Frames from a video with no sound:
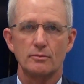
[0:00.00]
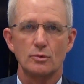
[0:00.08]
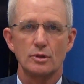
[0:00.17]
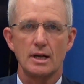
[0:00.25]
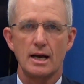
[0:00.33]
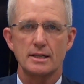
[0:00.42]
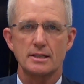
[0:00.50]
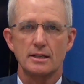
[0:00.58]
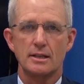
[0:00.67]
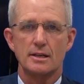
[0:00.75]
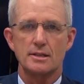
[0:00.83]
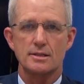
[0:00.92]
We're not
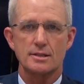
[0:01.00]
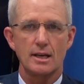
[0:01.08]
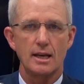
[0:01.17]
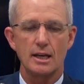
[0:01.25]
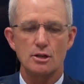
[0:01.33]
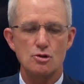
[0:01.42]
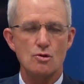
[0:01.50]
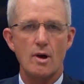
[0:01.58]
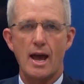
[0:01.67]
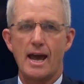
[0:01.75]
saying you